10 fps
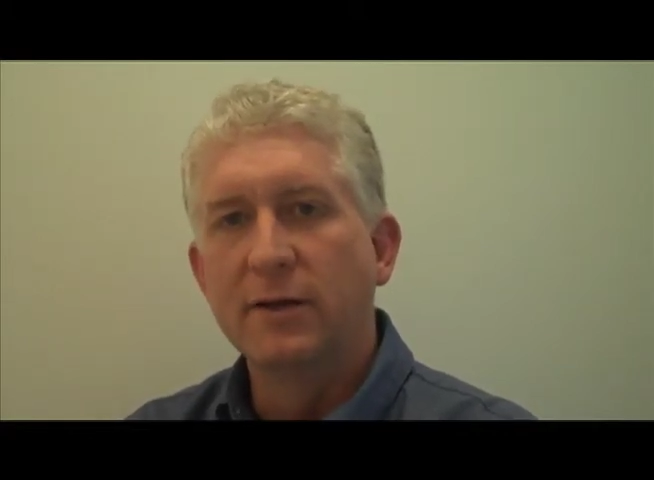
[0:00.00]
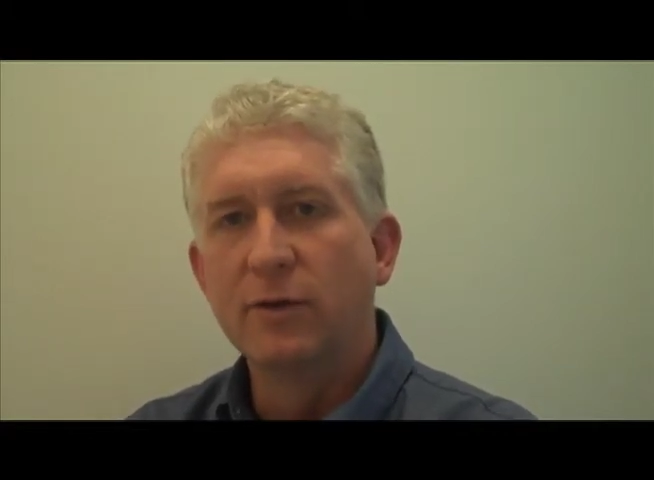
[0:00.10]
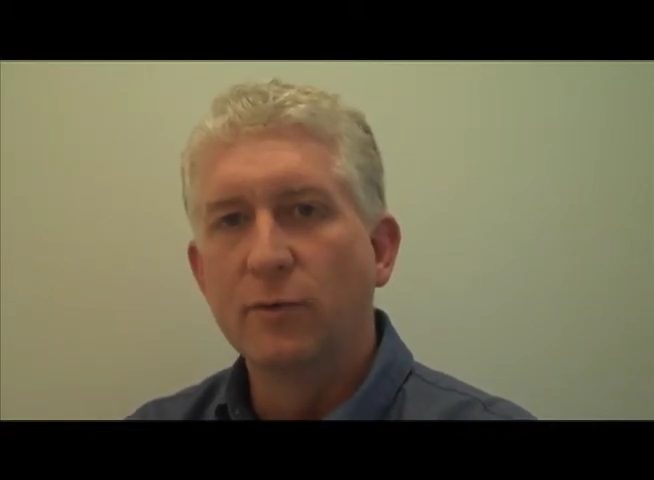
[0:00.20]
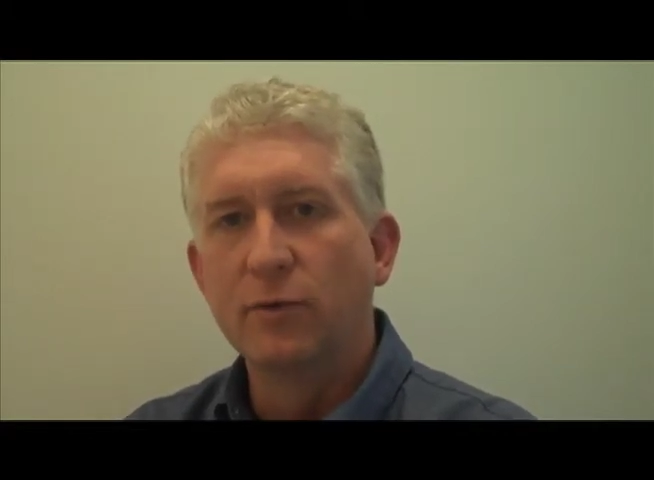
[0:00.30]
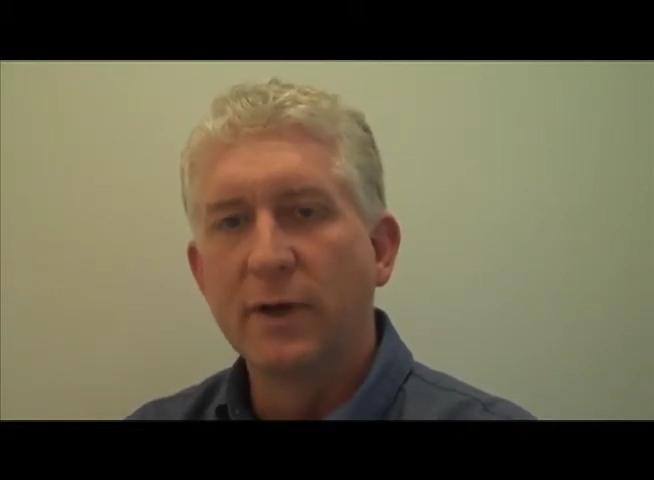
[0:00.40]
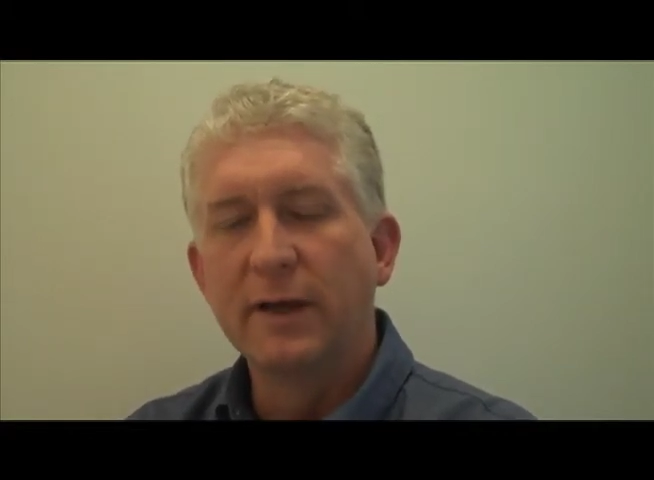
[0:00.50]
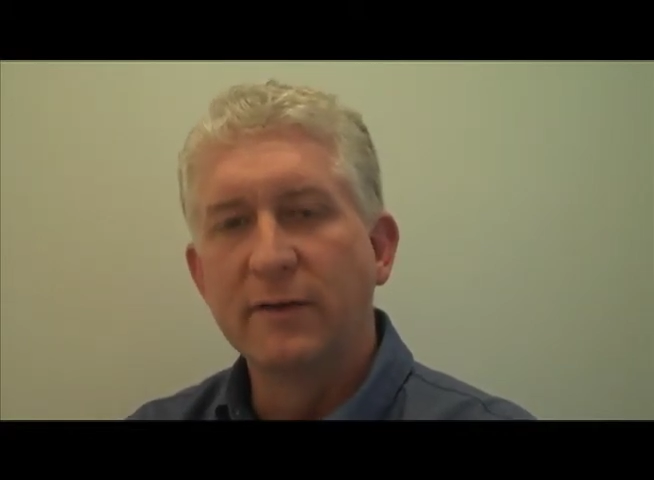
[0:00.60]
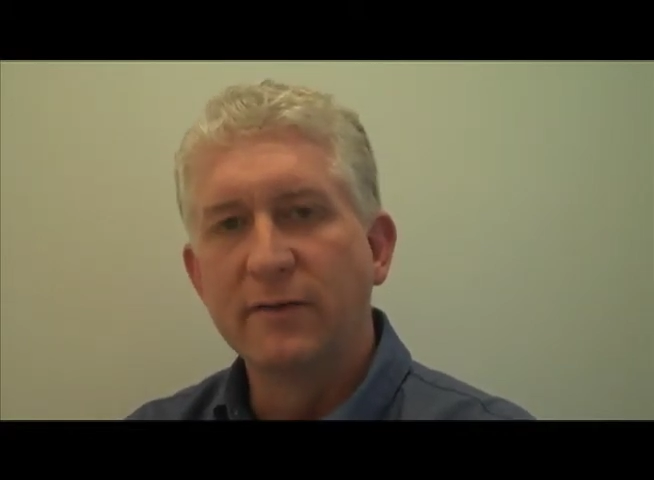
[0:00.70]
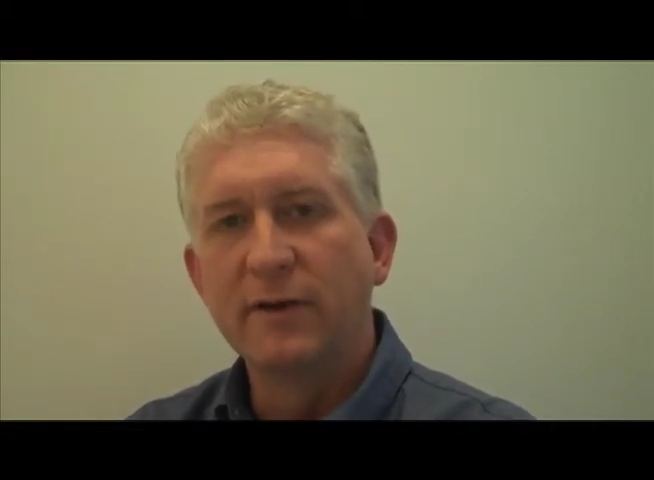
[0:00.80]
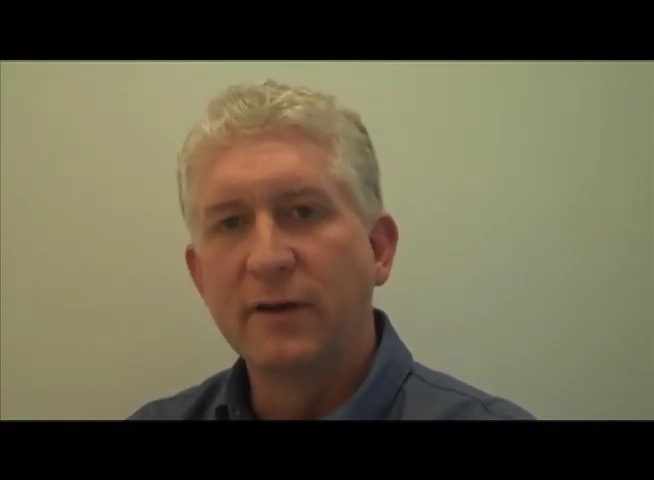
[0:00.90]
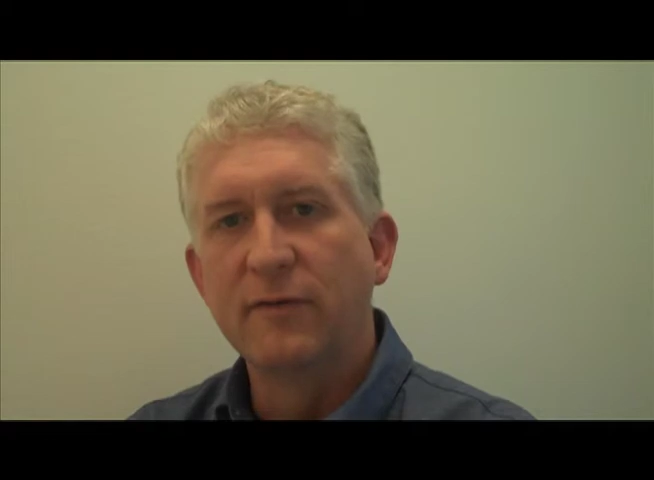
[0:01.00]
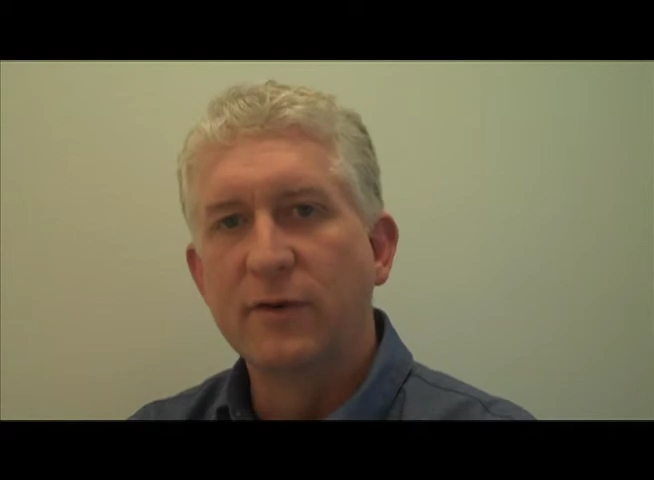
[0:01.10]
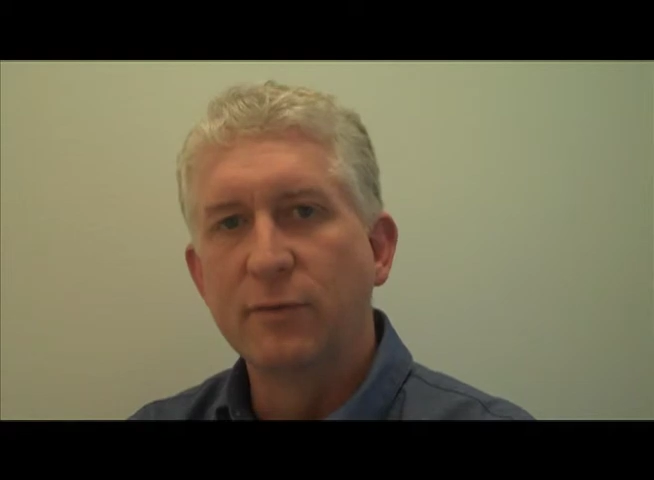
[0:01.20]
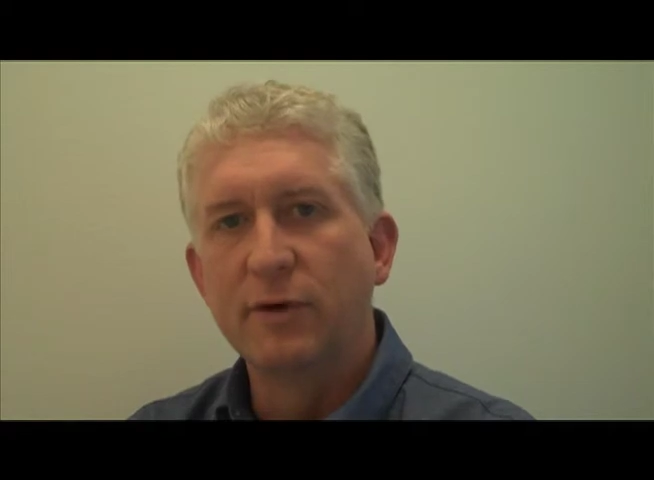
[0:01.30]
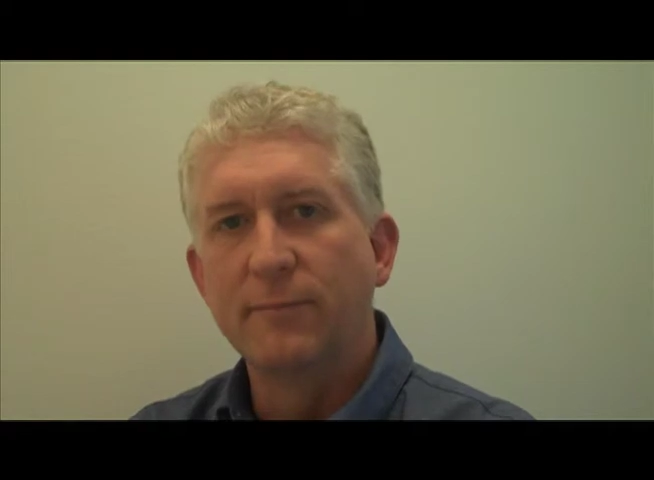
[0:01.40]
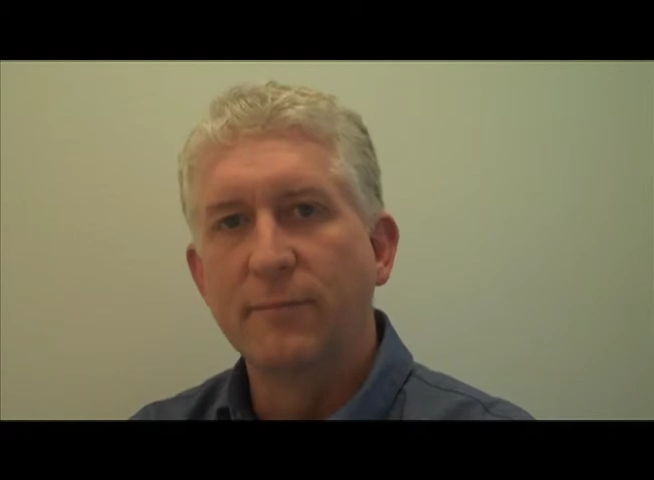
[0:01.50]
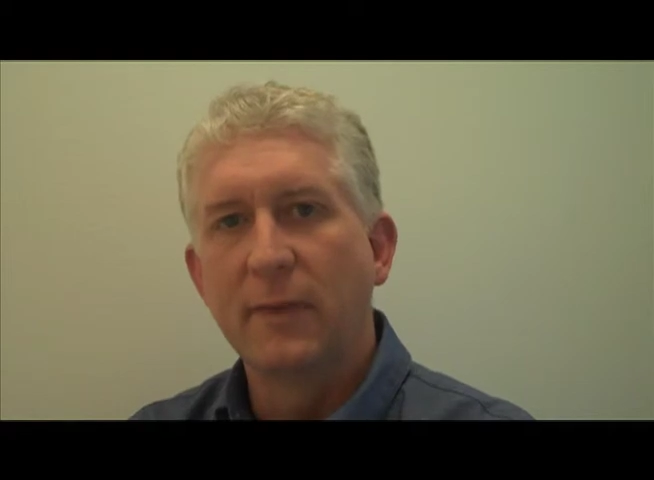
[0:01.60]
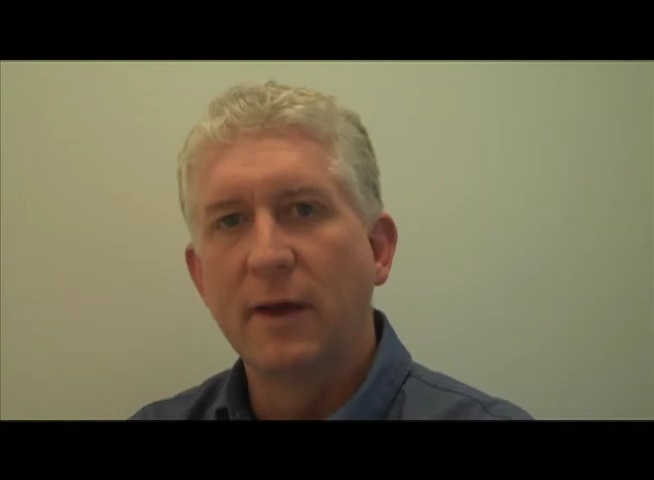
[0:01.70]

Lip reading: you create as an individual.